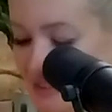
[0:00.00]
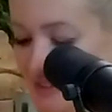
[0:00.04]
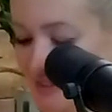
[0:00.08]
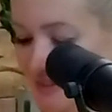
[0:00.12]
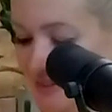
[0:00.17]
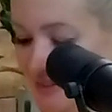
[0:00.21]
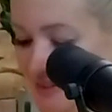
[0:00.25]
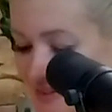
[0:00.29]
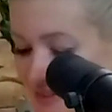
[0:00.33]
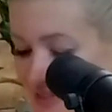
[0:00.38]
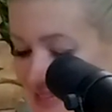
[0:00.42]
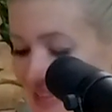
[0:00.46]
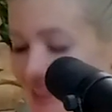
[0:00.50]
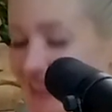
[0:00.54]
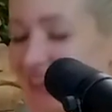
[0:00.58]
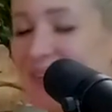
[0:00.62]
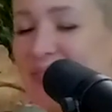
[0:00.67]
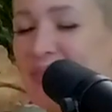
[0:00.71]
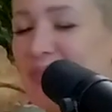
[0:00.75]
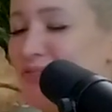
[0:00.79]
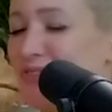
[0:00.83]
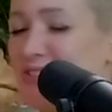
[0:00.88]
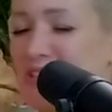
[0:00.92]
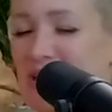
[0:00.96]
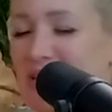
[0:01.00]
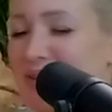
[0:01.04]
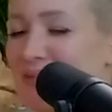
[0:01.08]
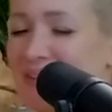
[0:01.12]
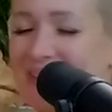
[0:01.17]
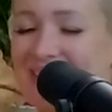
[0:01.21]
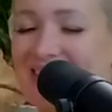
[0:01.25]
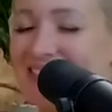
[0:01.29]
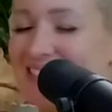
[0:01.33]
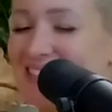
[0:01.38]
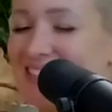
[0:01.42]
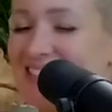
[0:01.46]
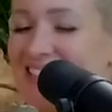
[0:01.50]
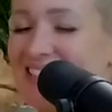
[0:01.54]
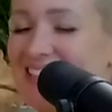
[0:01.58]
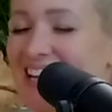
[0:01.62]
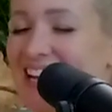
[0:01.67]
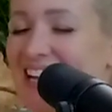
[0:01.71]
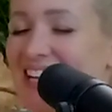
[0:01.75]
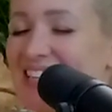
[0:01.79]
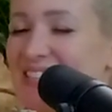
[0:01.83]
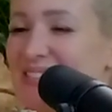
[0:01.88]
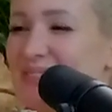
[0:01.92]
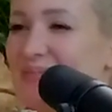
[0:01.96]
a. I think we've talked about this. yeah,
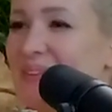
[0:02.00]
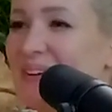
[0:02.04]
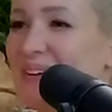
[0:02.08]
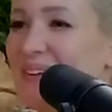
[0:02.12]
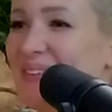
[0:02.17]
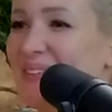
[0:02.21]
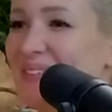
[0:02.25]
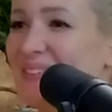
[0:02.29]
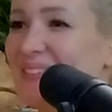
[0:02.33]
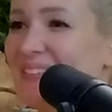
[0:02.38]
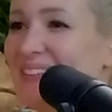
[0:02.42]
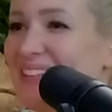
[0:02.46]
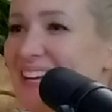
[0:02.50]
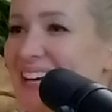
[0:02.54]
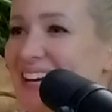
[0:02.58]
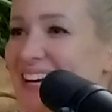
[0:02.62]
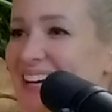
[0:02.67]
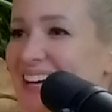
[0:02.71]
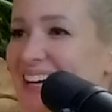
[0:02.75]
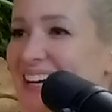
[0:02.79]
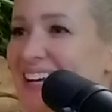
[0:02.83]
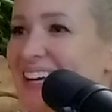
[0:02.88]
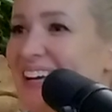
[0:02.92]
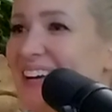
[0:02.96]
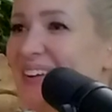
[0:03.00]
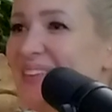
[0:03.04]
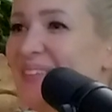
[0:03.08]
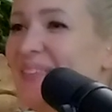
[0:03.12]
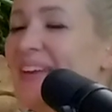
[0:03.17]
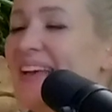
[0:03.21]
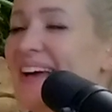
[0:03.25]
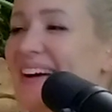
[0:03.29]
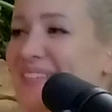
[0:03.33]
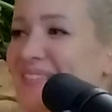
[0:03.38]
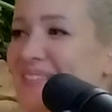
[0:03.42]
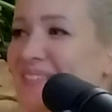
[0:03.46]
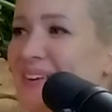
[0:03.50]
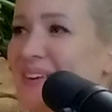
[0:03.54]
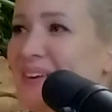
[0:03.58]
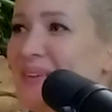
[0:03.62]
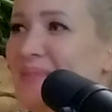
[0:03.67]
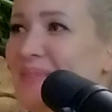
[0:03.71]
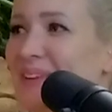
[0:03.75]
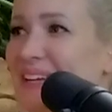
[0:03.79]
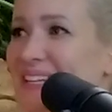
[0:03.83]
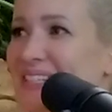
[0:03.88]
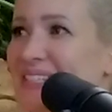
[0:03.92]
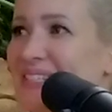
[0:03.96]
we past, about it a million times. Yeah, still. We have
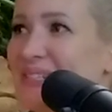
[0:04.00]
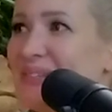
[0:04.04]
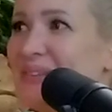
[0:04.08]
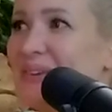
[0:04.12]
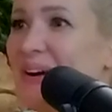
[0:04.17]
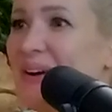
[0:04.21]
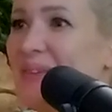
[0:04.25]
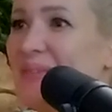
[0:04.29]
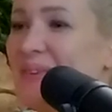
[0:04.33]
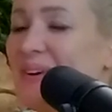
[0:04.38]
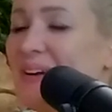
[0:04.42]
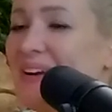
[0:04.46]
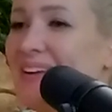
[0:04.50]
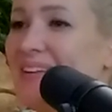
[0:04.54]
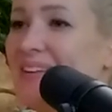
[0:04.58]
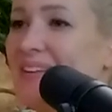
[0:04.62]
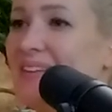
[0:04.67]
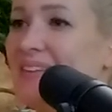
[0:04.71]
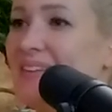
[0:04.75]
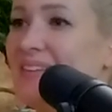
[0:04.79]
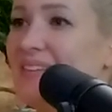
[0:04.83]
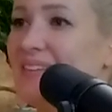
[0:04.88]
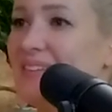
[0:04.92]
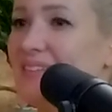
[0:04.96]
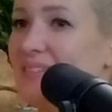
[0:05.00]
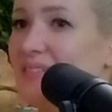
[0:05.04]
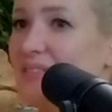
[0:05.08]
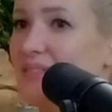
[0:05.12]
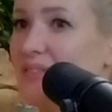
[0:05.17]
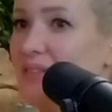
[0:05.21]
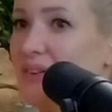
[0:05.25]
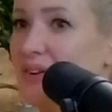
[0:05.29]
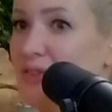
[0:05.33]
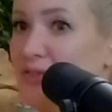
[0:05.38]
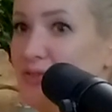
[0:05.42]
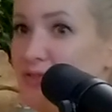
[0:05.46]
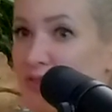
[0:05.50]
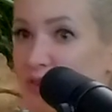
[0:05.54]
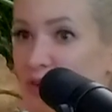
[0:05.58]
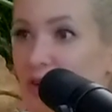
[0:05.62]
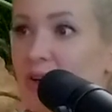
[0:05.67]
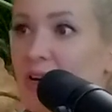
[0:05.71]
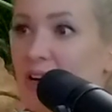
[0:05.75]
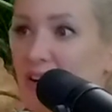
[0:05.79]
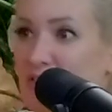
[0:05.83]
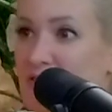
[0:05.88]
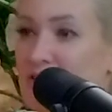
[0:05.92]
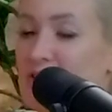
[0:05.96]
a picture where I'm wearing a
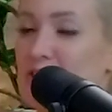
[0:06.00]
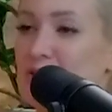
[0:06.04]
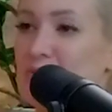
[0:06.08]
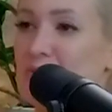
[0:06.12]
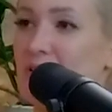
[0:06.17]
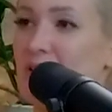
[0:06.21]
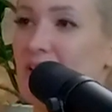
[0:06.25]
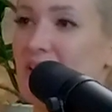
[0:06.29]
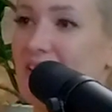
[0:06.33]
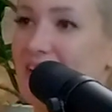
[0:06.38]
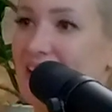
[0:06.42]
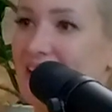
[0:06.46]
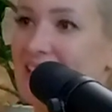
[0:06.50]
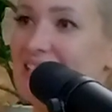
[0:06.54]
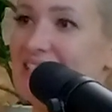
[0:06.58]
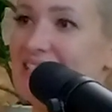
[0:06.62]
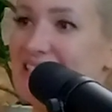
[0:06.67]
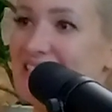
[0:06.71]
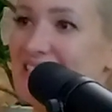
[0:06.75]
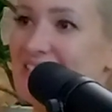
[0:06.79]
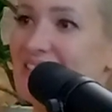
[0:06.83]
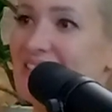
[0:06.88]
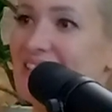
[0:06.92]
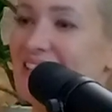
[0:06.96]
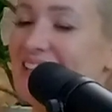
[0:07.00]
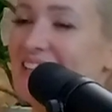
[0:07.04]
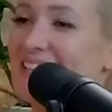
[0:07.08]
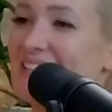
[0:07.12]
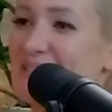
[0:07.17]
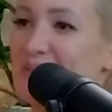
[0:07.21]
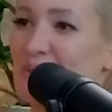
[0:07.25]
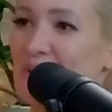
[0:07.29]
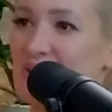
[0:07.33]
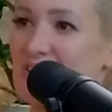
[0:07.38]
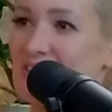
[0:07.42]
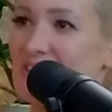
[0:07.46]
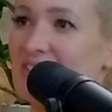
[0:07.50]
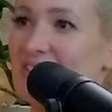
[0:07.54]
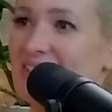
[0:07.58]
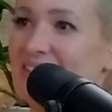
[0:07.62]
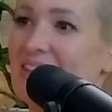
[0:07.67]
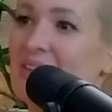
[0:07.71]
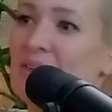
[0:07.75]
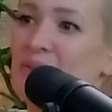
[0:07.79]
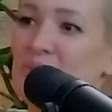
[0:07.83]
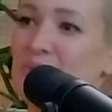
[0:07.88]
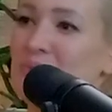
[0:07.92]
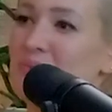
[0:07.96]
full coverage bra and t-shirt and a sweatshirt,
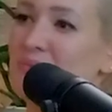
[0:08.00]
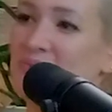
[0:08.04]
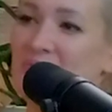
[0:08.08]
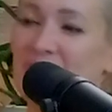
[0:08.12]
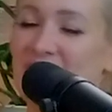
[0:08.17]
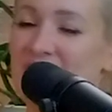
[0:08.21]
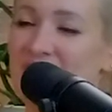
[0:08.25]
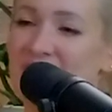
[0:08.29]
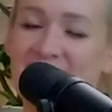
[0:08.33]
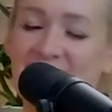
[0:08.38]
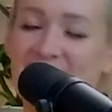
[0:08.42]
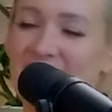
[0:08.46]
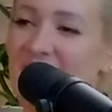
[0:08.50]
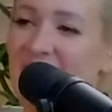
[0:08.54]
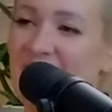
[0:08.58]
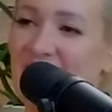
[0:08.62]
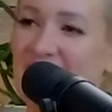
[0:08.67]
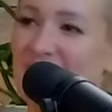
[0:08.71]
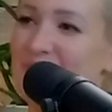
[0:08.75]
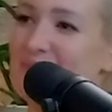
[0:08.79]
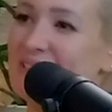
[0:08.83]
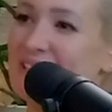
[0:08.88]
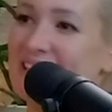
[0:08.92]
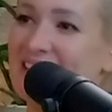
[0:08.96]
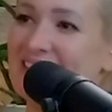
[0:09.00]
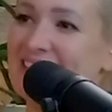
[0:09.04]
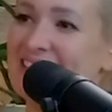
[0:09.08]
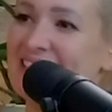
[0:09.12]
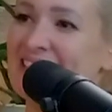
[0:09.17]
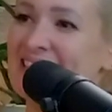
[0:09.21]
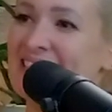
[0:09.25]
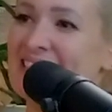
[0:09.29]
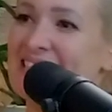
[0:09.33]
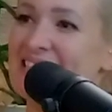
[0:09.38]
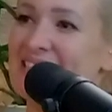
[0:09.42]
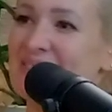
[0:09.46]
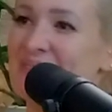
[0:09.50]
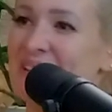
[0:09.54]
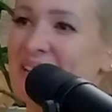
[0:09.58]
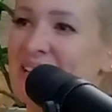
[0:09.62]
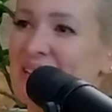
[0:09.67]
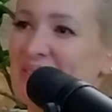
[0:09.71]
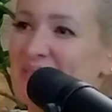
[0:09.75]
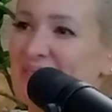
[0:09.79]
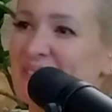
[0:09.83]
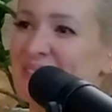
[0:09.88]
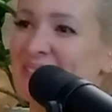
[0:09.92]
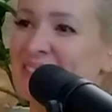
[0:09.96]
and you very plainly can see my
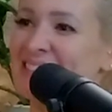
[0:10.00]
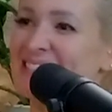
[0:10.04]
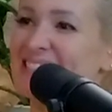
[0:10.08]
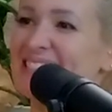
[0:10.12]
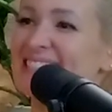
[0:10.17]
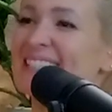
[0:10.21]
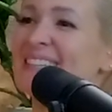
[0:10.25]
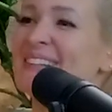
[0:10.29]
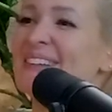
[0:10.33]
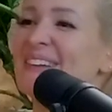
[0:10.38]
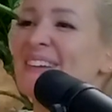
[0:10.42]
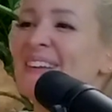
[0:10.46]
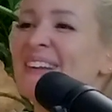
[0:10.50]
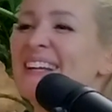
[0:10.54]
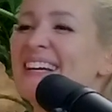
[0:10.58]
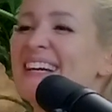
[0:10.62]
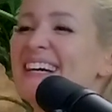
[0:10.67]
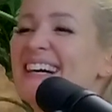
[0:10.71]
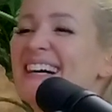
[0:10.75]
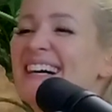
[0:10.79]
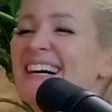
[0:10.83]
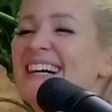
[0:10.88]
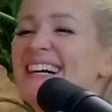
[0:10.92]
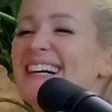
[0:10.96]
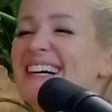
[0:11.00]
yeah. nipples. Through. Yeah.